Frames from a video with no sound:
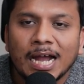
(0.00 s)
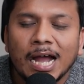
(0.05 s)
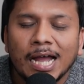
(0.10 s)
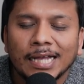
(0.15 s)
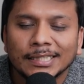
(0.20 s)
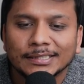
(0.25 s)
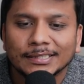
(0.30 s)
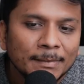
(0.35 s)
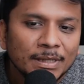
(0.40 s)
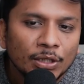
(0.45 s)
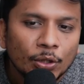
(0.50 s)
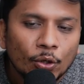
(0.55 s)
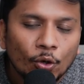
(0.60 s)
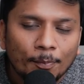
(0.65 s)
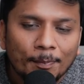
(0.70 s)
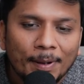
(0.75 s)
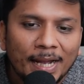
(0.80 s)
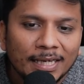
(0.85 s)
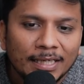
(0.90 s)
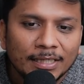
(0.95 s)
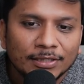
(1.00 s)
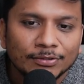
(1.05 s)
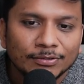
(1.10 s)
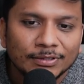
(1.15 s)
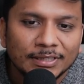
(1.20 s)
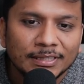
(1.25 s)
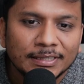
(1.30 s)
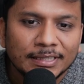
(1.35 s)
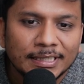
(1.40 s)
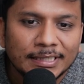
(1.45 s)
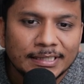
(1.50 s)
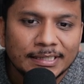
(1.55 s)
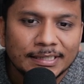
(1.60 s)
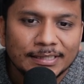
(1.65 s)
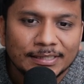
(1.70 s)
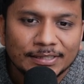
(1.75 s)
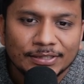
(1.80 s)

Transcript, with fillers: asked Copilot to generate.